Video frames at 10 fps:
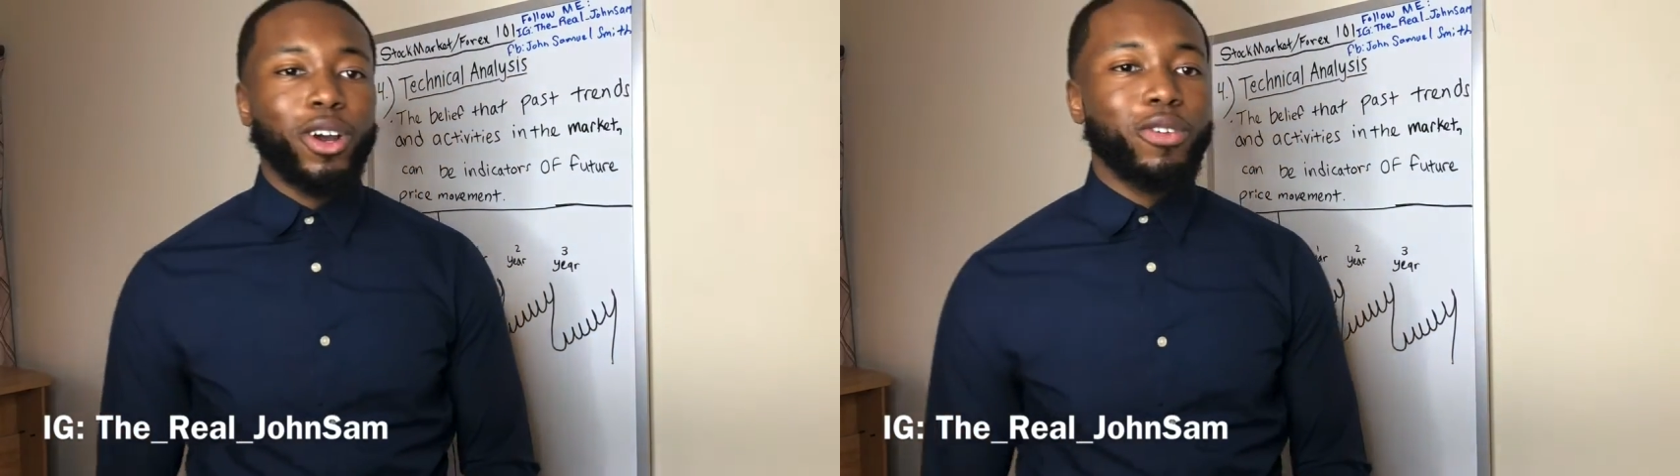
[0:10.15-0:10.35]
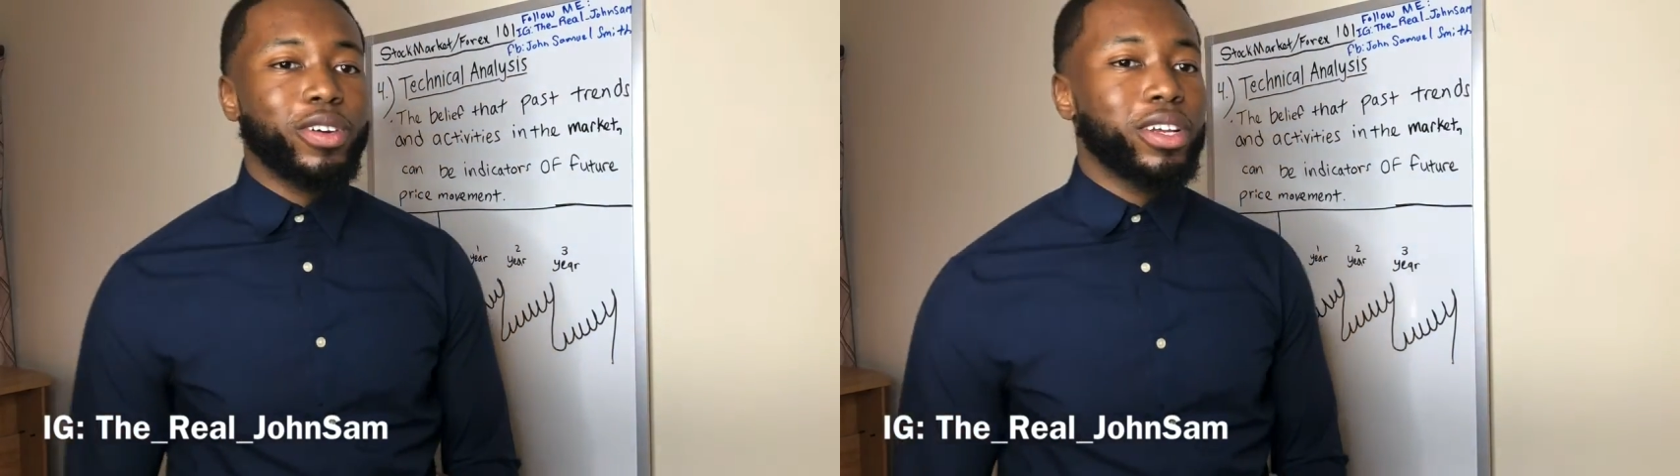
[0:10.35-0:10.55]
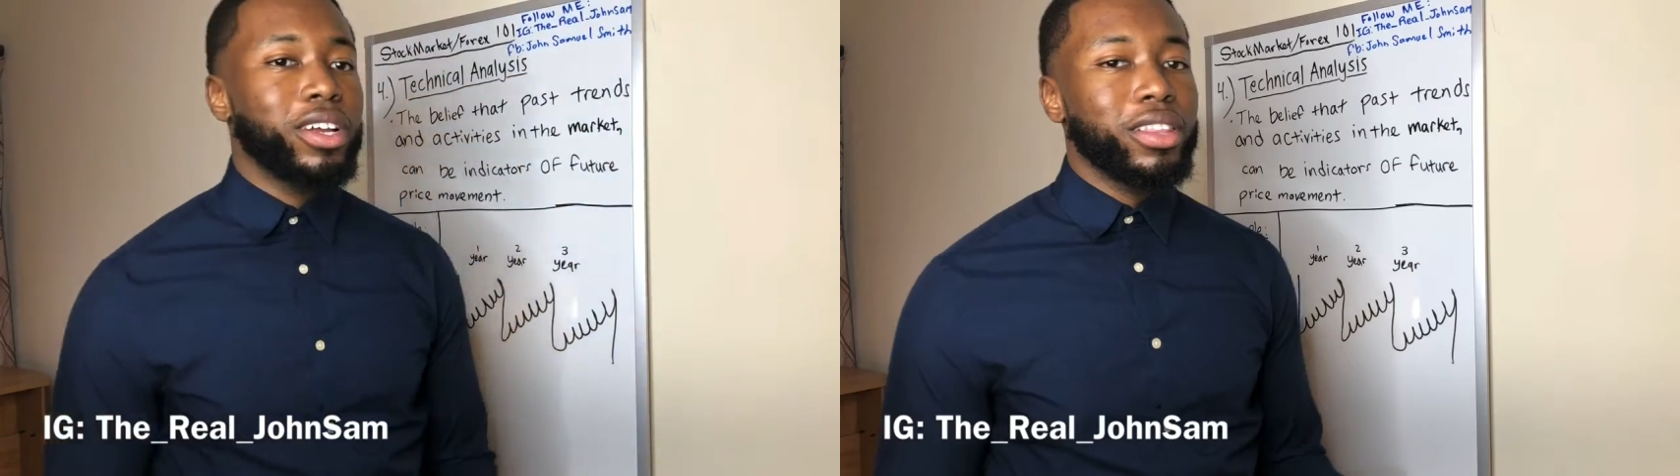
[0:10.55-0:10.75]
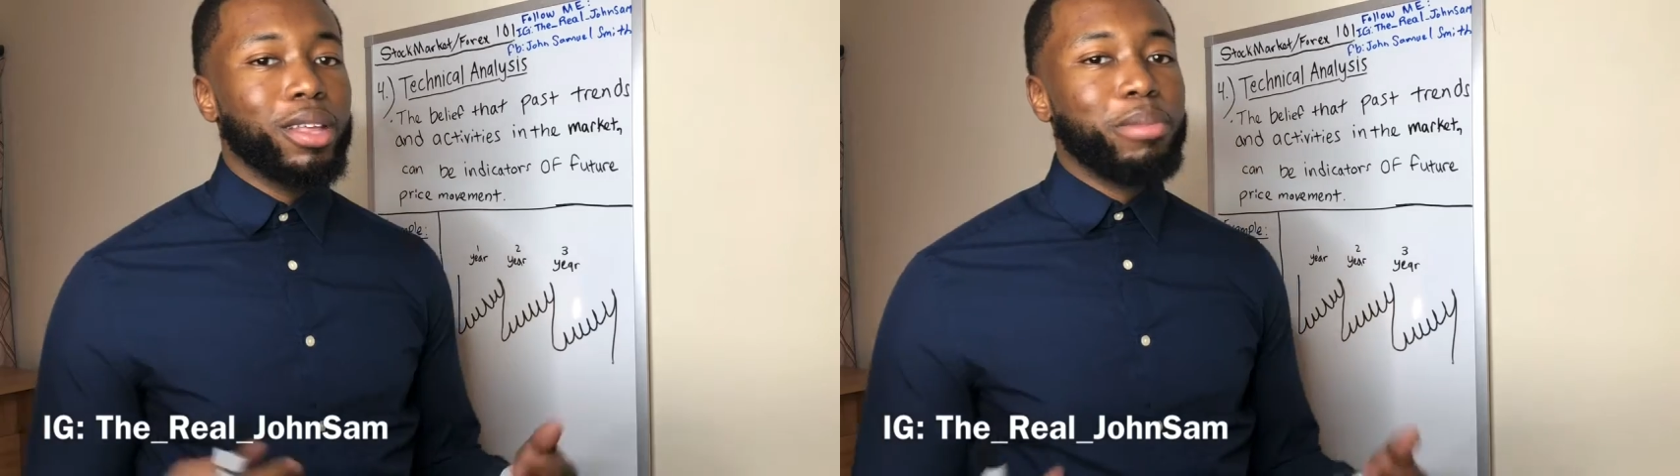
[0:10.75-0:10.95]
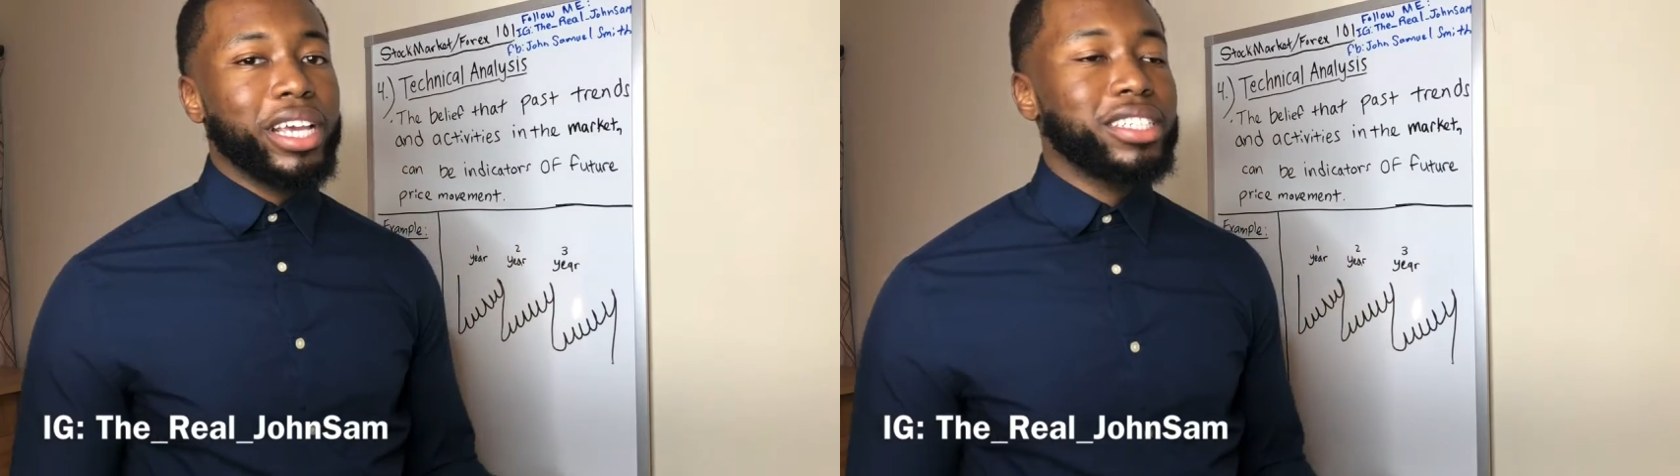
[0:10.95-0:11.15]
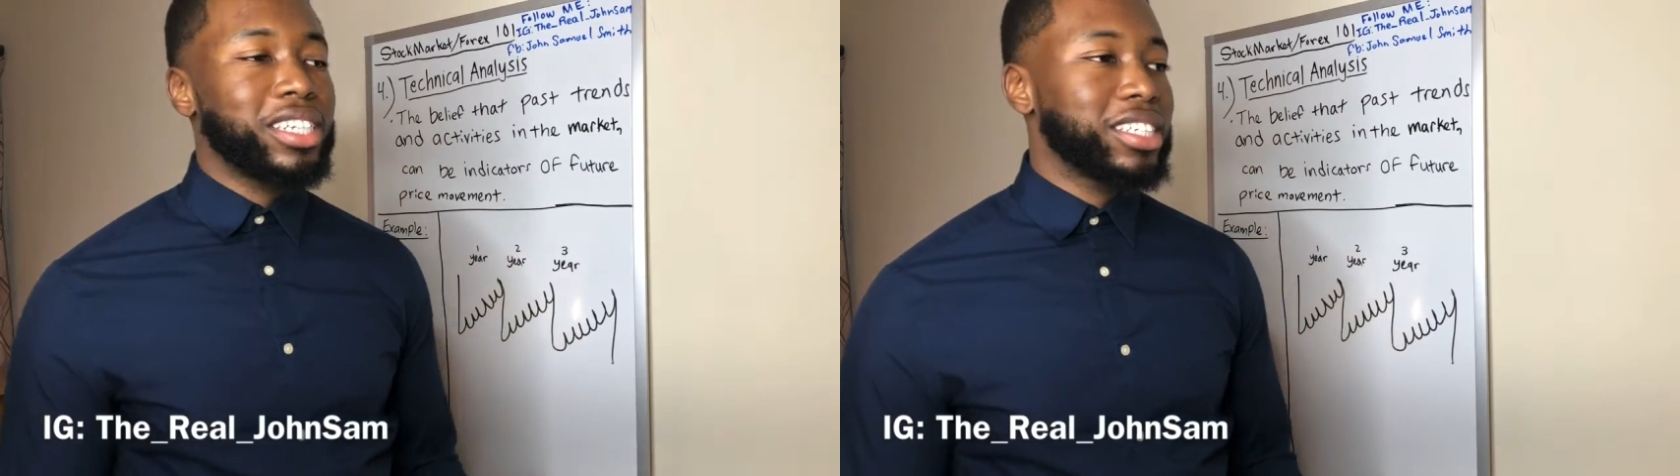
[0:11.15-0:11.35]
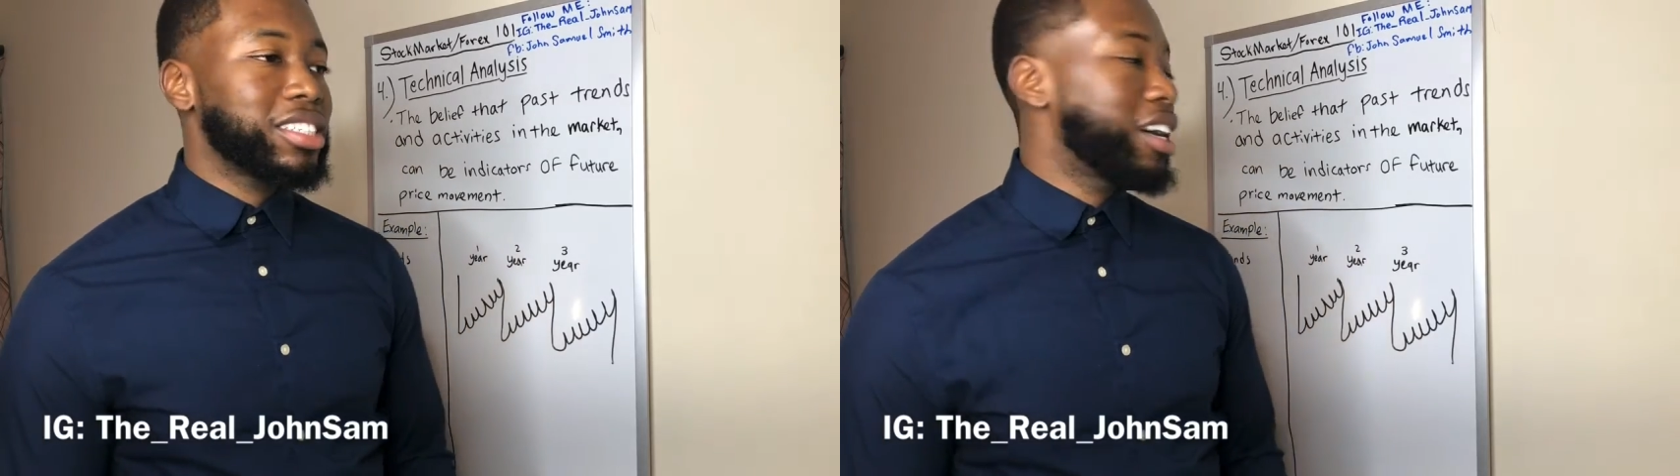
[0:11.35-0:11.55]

over the basics